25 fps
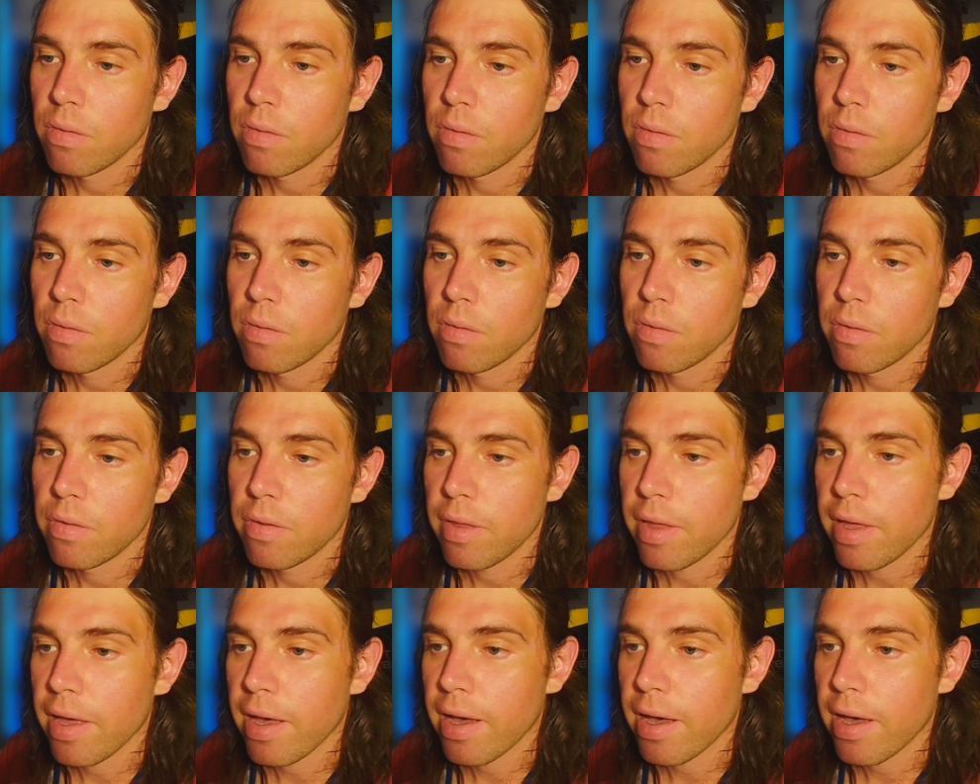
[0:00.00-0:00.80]

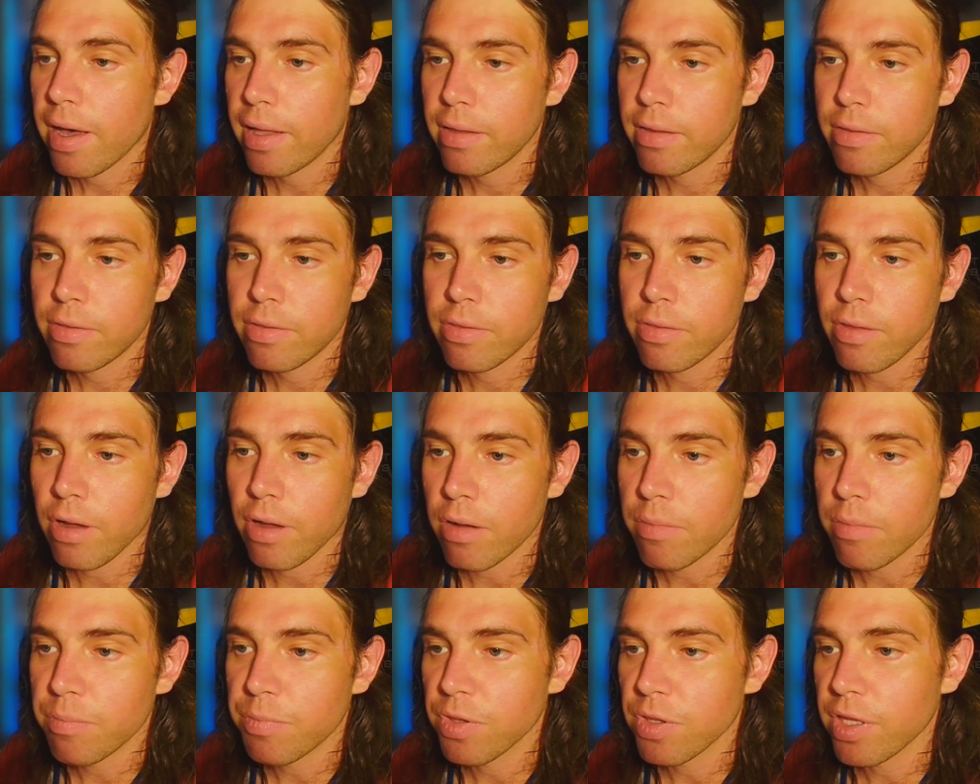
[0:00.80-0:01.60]
Yeah, I
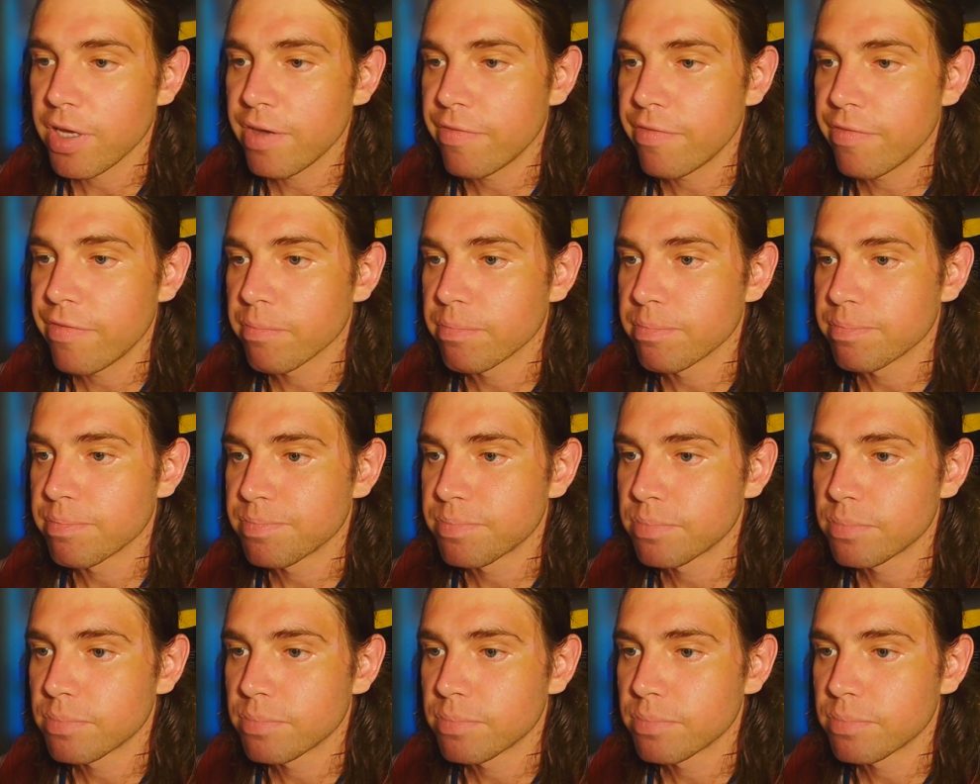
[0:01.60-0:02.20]
don't believe him.